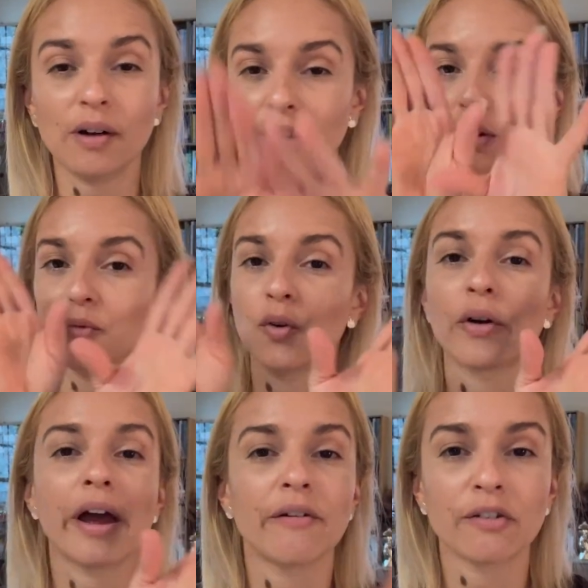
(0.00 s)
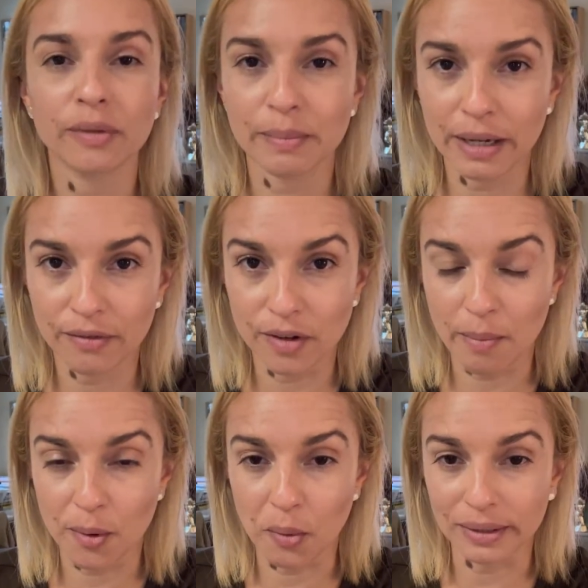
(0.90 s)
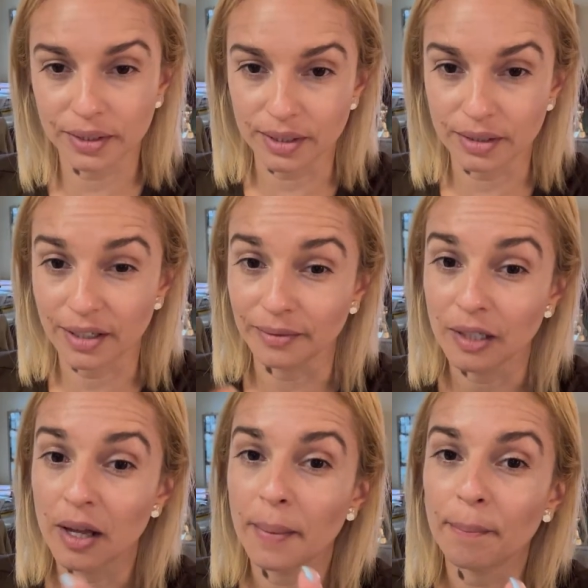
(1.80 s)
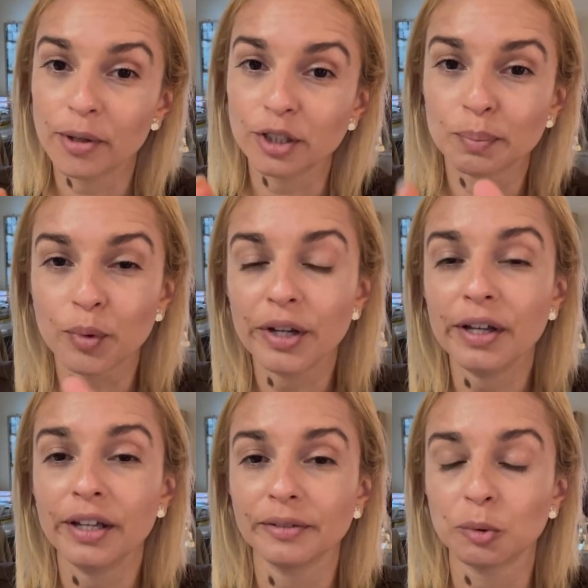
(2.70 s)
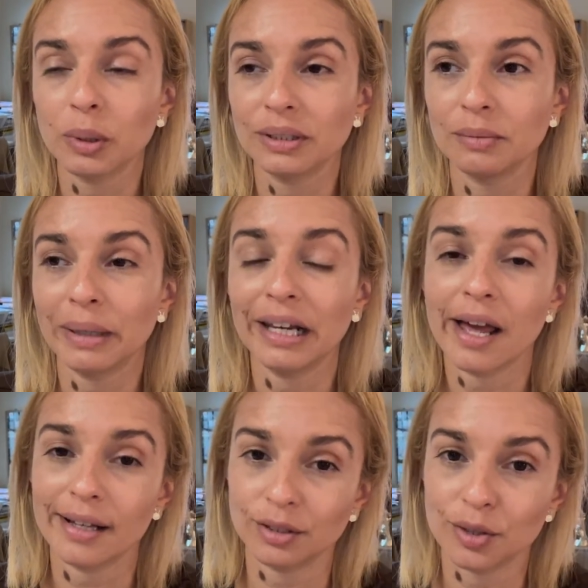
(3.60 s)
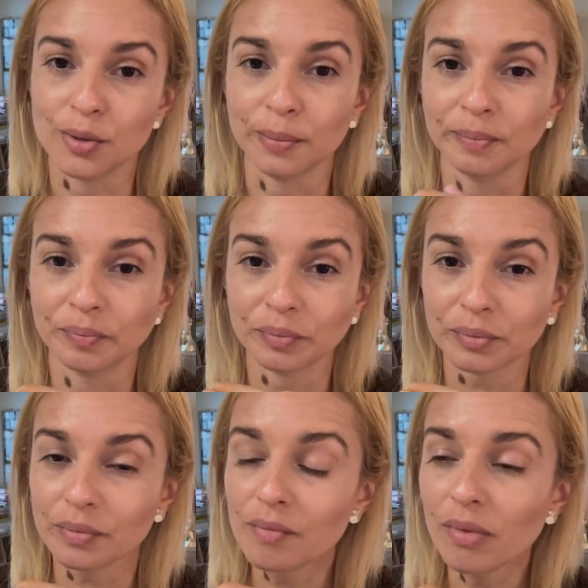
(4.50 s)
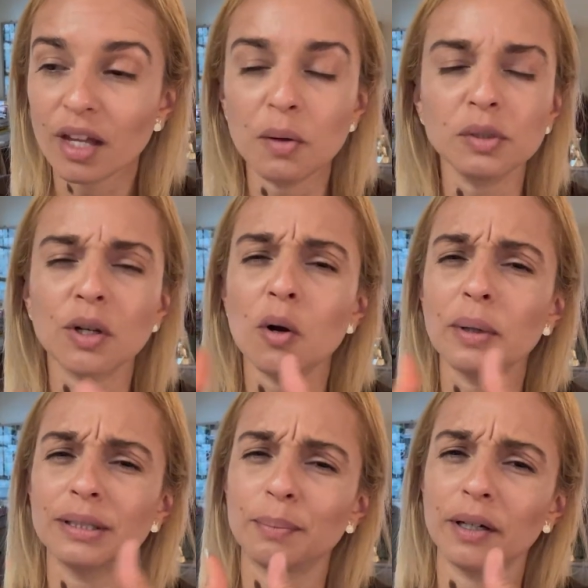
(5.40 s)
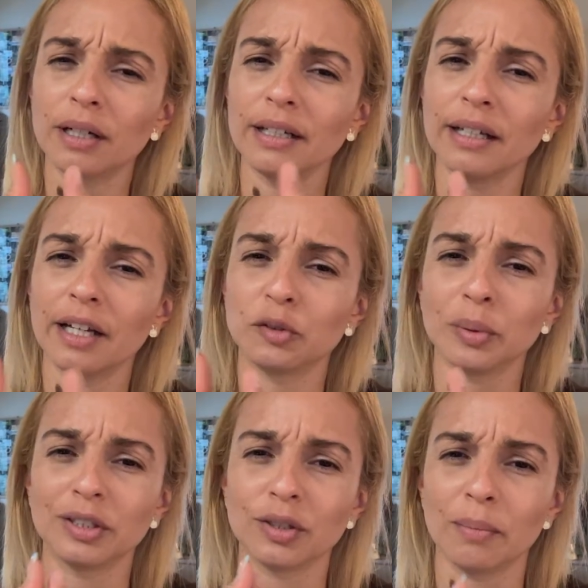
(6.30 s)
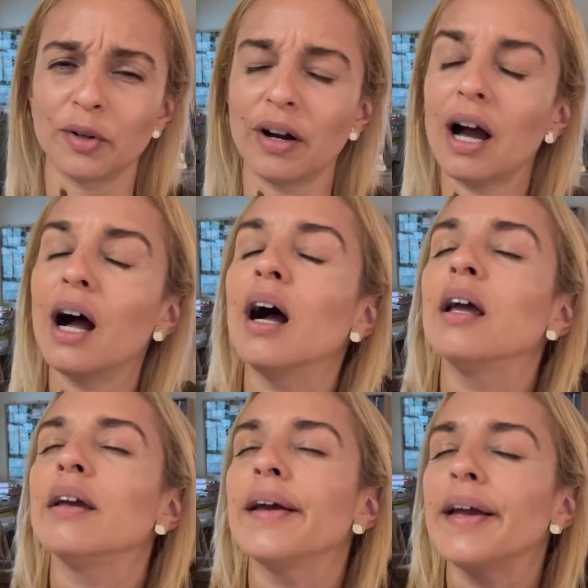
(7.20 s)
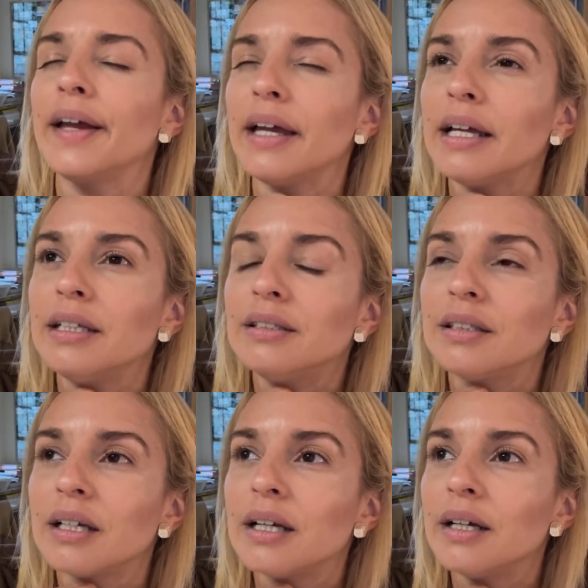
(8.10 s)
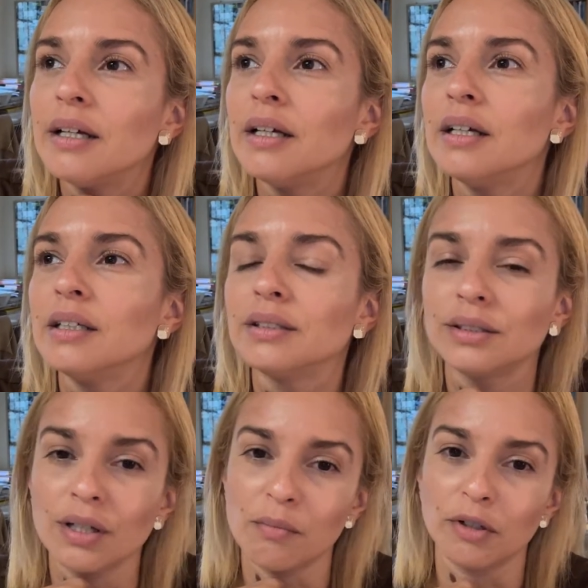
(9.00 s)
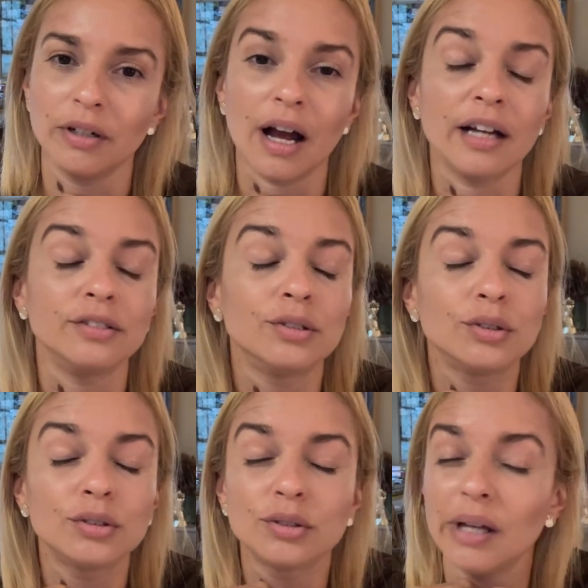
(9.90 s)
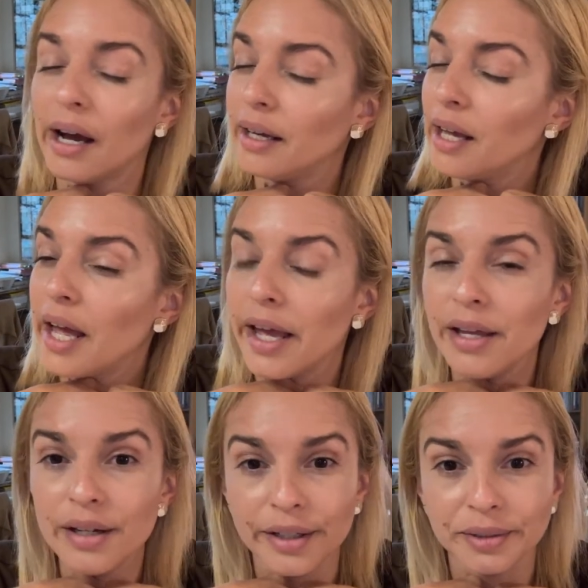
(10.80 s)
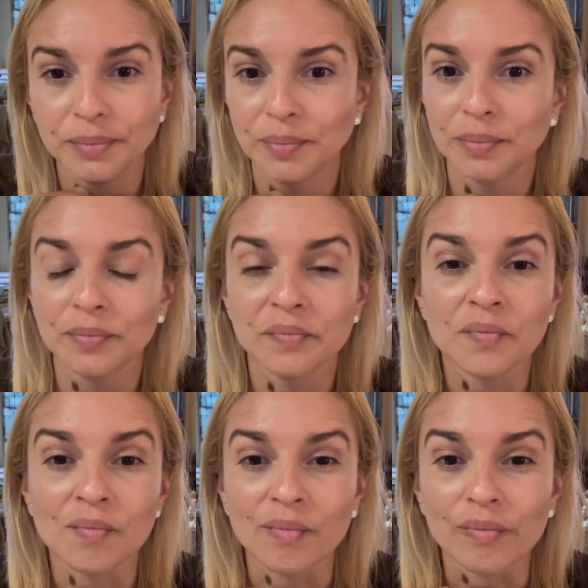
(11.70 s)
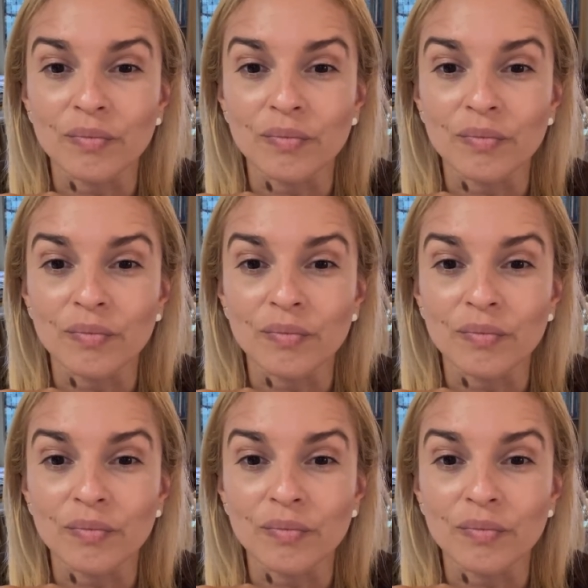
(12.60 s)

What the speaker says: I love fall, and it will forever be my number one season. But spring was in my last two. It was always bunking heads with summer. I hate summer. I hate it.